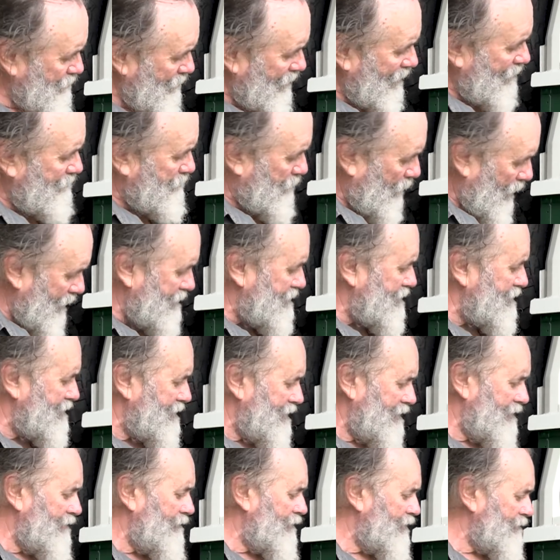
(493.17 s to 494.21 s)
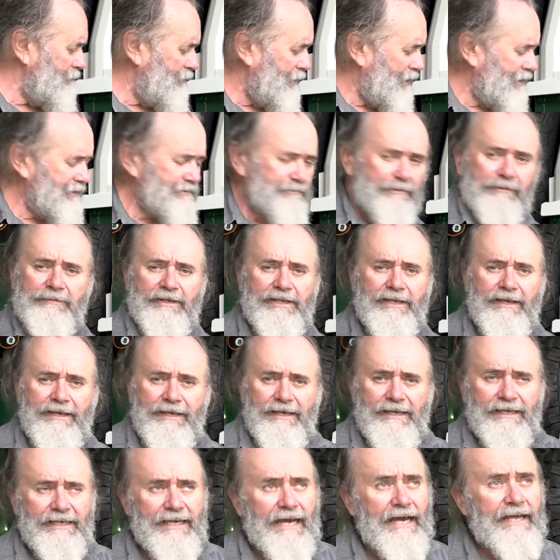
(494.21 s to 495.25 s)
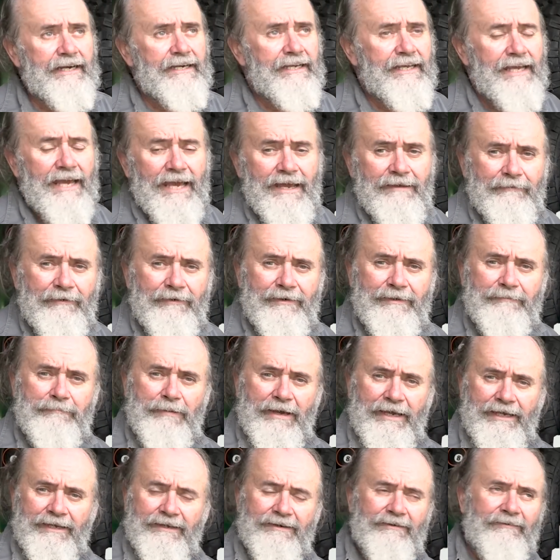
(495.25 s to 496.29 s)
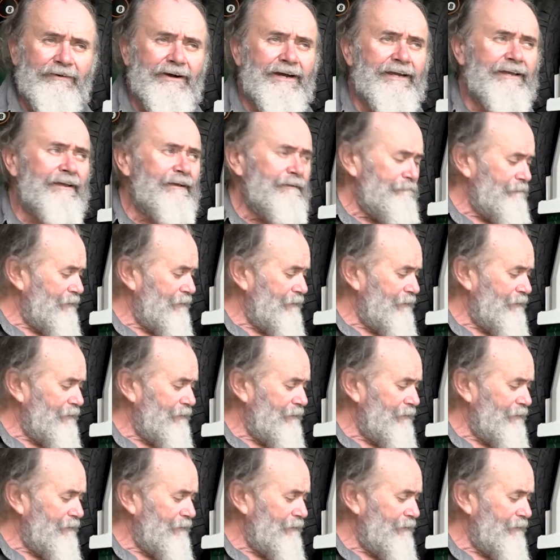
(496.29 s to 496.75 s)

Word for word: we had braces in the wrong place, we've been cutting, hammering, banging away,